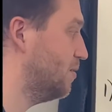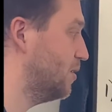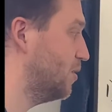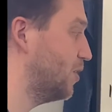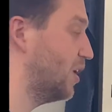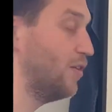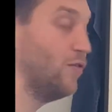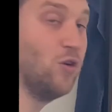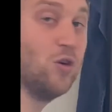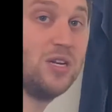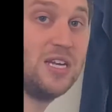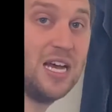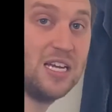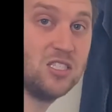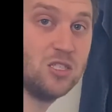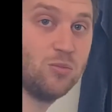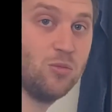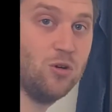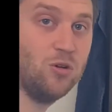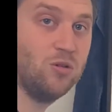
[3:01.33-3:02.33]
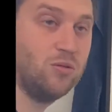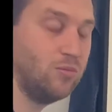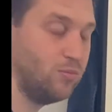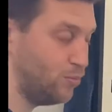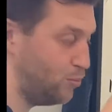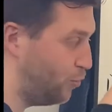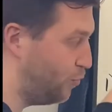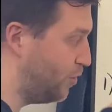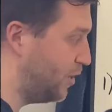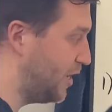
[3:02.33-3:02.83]
would give you a decimal.
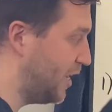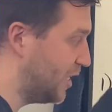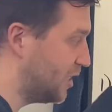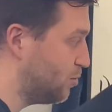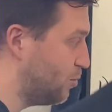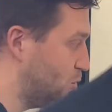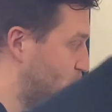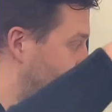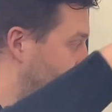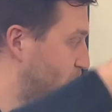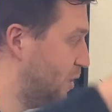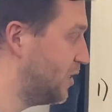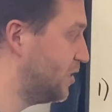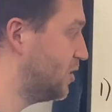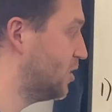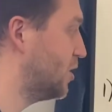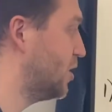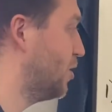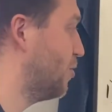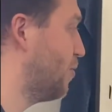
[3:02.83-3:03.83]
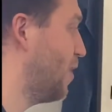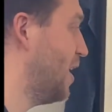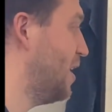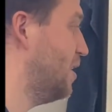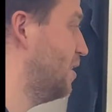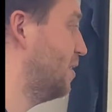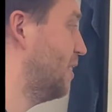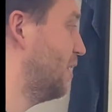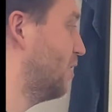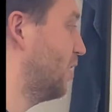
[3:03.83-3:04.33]
Move the decimal 2 places to the right,
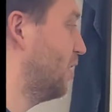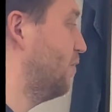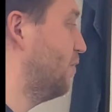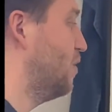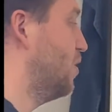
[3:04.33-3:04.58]
and that would give you